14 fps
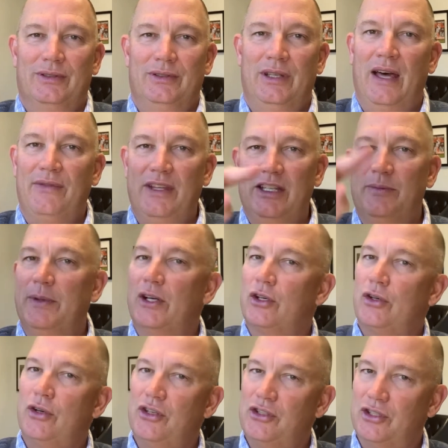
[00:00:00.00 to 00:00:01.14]
Not these men are
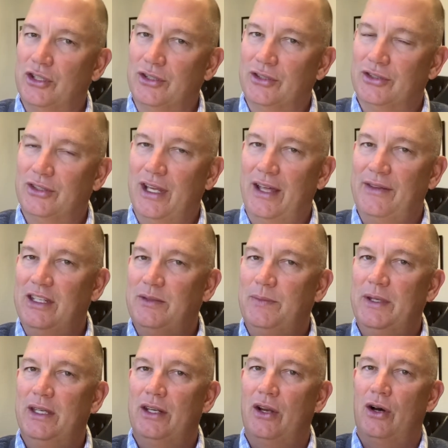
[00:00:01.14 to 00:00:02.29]
Christians. Not these
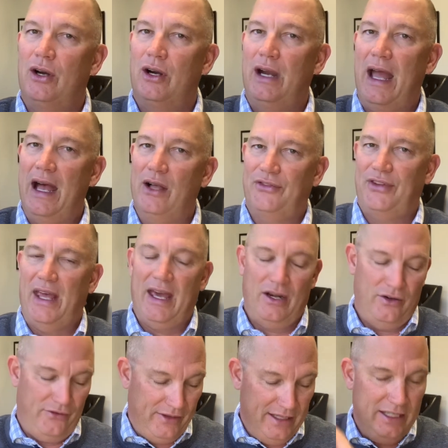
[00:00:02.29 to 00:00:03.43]
men are
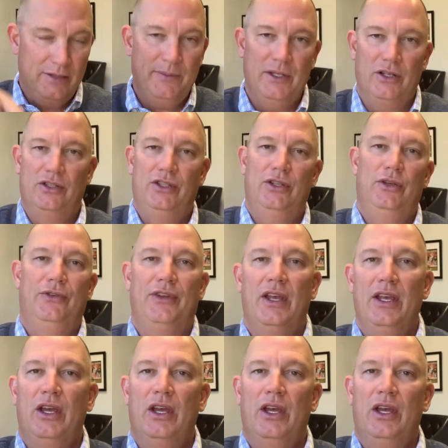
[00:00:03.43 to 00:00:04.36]
outsiders. These men are Jews."